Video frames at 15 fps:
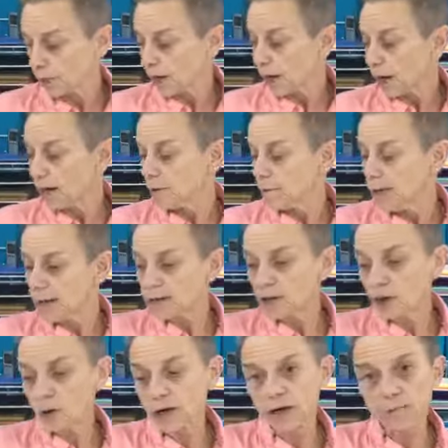I unpacked the
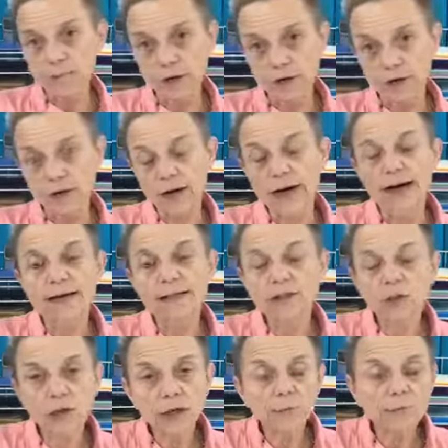Cricut Maker, and I got the
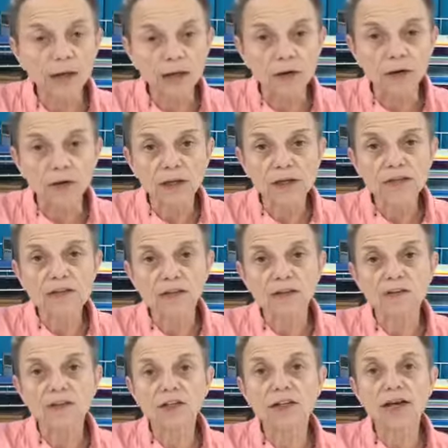Cricut Maker instead
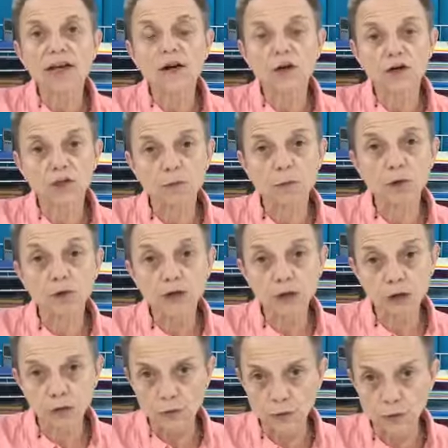of the Air Explorer
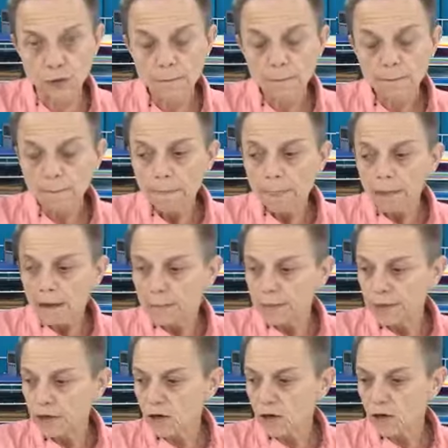2
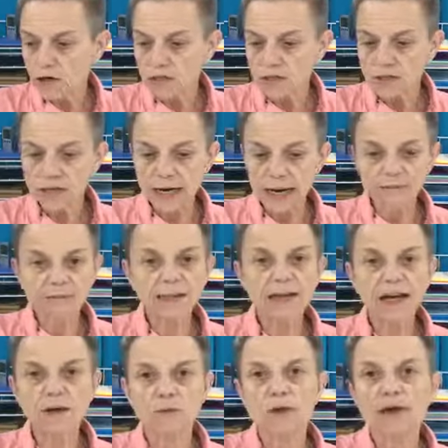because everything
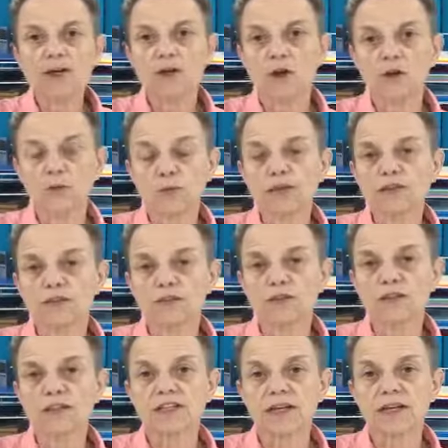I read and all the
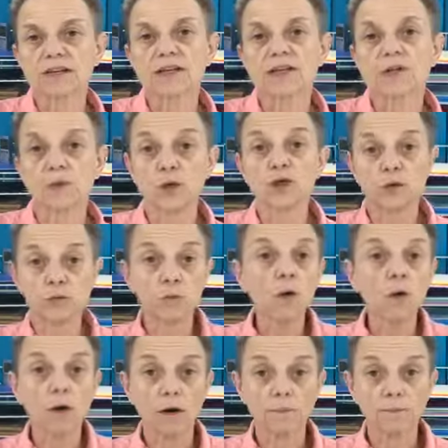research said that it would do more.